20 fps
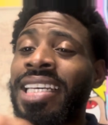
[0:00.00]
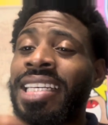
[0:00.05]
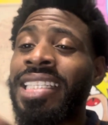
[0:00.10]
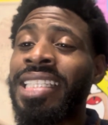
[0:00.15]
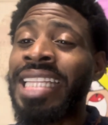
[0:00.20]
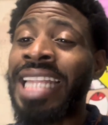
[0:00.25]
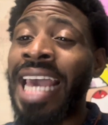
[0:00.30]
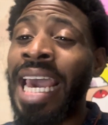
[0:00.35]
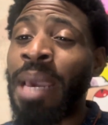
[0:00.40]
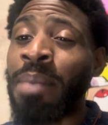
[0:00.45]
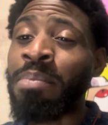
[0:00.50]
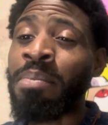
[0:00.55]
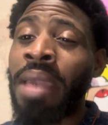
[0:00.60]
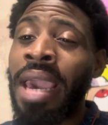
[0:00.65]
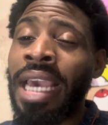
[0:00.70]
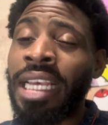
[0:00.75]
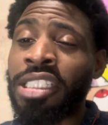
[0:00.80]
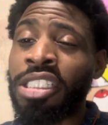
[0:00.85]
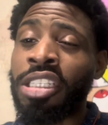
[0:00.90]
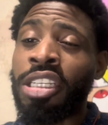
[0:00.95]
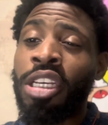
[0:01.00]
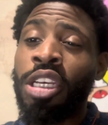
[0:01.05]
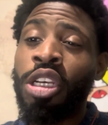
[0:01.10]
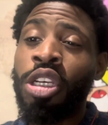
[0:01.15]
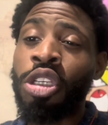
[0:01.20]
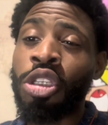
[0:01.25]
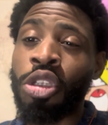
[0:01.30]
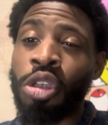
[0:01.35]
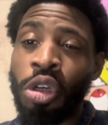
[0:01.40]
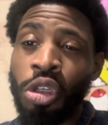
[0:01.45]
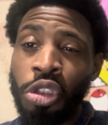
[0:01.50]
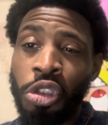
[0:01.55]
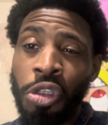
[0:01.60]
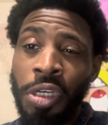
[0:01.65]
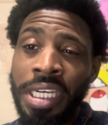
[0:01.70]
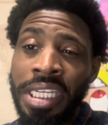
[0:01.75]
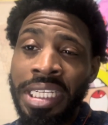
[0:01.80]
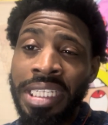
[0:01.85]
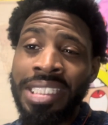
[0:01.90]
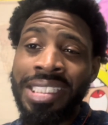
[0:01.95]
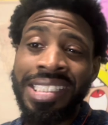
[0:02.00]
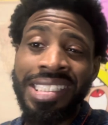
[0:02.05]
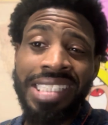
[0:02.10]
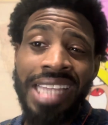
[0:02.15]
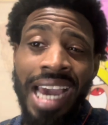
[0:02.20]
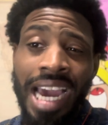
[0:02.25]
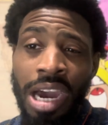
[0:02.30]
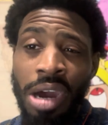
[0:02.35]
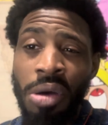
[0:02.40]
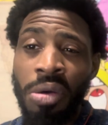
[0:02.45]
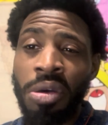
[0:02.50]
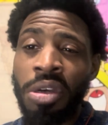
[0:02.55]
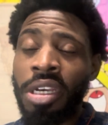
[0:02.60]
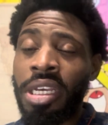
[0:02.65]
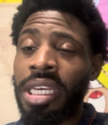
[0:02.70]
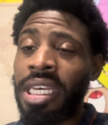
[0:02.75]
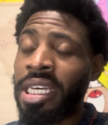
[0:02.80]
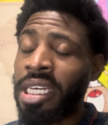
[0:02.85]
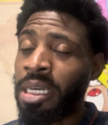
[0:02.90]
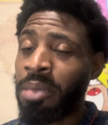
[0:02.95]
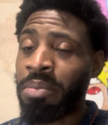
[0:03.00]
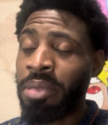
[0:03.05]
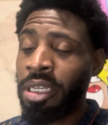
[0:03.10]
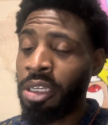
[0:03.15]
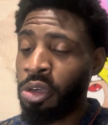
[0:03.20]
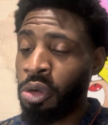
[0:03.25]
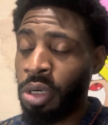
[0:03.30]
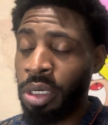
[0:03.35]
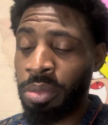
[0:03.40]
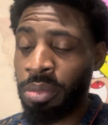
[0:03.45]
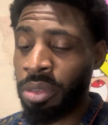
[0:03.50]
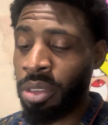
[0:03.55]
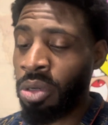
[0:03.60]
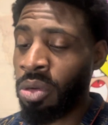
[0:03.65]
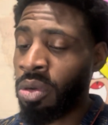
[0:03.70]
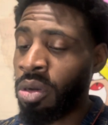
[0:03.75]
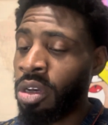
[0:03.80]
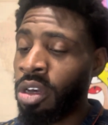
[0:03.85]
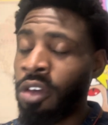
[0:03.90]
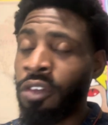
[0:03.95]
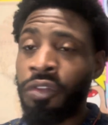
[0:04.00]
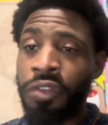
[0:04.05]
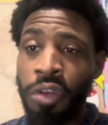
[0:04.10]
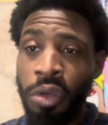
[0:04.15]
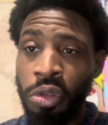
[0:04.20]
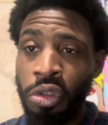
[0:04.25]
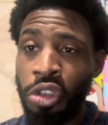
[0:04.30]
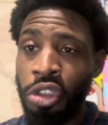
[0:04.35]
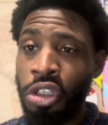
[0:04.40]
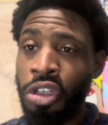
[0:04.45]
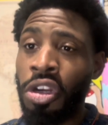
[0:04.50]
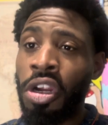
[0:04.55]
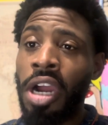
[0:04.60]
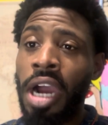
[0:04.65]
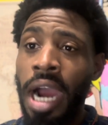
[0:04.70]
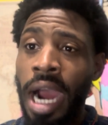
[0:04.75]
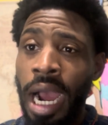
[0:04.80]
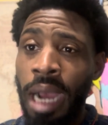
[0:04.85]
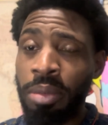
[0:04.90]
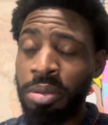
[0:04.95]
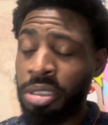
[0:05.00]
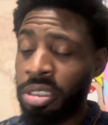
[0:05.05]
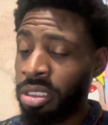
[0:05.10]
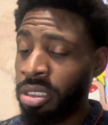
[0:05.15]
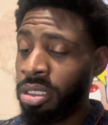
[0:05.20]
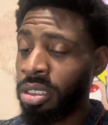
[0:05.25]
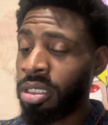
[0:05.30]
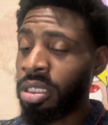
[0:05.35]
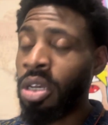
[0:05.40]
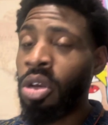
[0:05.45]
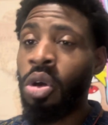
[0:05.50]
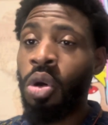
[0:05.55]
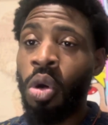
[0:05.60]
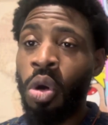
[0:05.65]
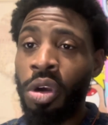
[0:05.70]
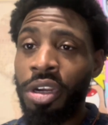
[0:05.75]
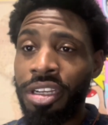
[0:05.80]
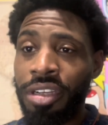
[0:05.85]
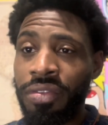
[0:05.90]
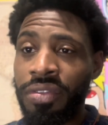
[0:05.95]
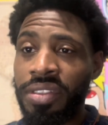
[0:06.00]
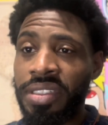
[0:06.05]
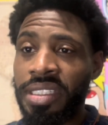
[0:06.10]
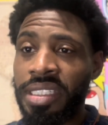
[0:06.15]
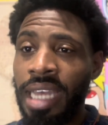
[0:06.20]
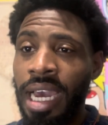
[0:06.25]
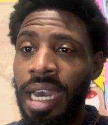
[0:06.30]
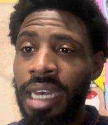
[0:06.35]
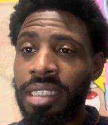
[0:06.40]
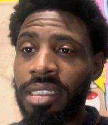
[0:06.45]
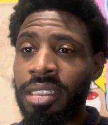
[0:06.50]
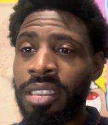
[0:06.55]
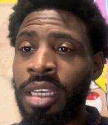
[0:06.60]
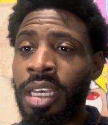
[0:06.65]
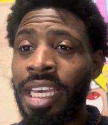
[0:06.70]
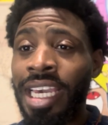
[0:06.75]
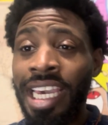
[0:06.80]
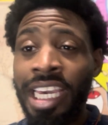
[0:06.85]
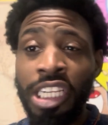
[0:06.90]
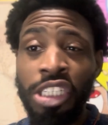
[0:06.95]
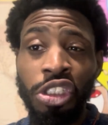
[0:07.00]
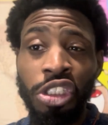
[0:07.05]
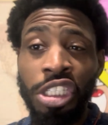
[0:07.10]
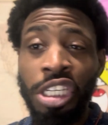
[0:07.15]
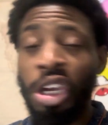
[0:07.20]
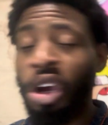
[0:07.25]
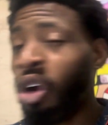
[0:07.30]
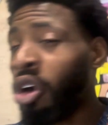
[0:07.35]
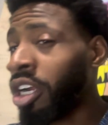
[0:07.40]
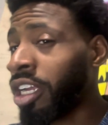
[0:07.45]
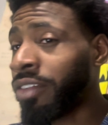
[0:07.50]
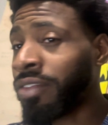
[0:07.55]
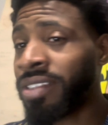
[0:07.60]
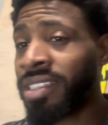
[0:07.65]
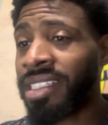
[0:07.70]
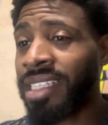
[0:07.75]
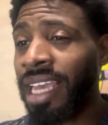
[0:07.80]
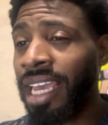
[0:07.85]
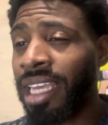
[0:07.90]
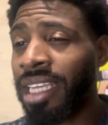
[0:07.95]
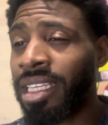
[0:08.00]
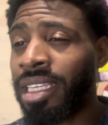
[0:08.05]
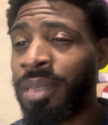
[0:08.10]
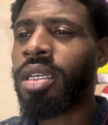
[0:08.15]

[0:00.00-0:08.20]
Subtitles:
that match your trading style. It can be crypto, future, options, or even stocks, energy, or even tech.